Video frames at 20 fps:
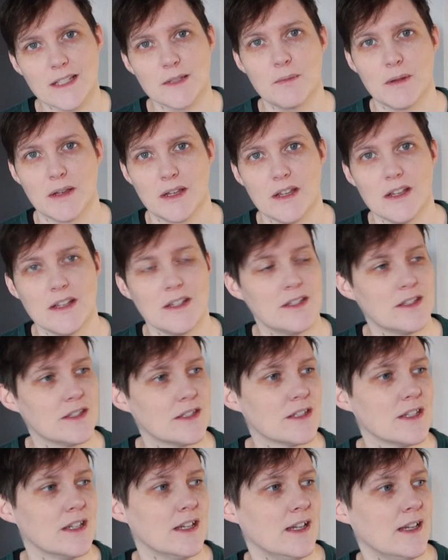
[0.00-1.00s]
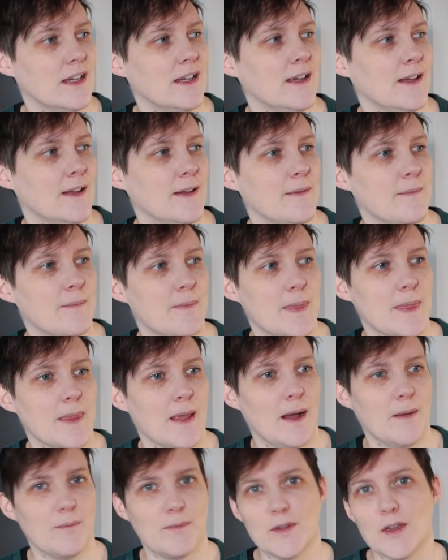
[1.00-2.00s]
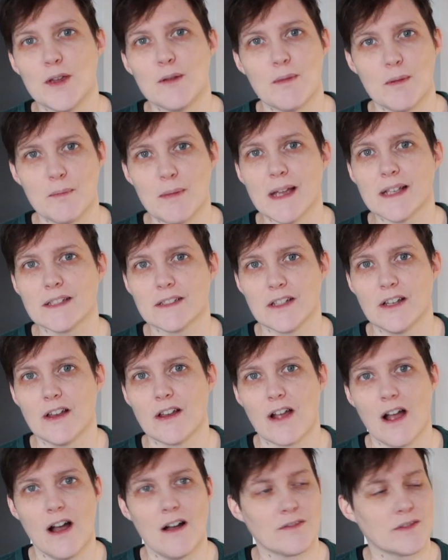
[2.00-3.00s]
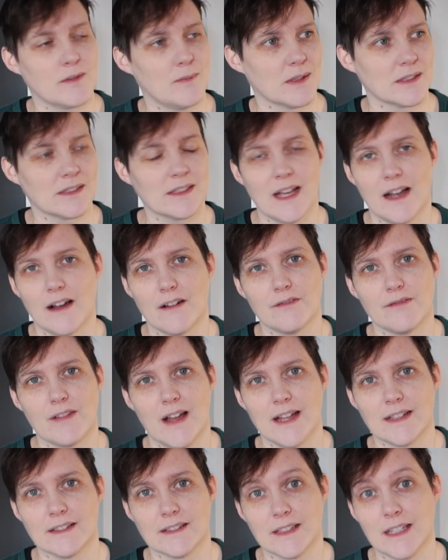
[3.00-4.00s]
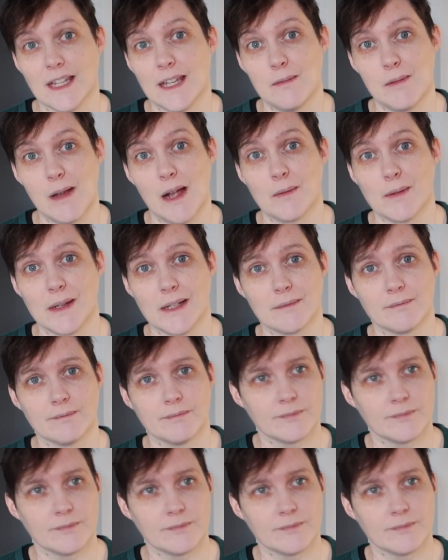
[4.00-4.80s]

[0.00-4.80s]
because I'm doing my best to look after myself and to keep going.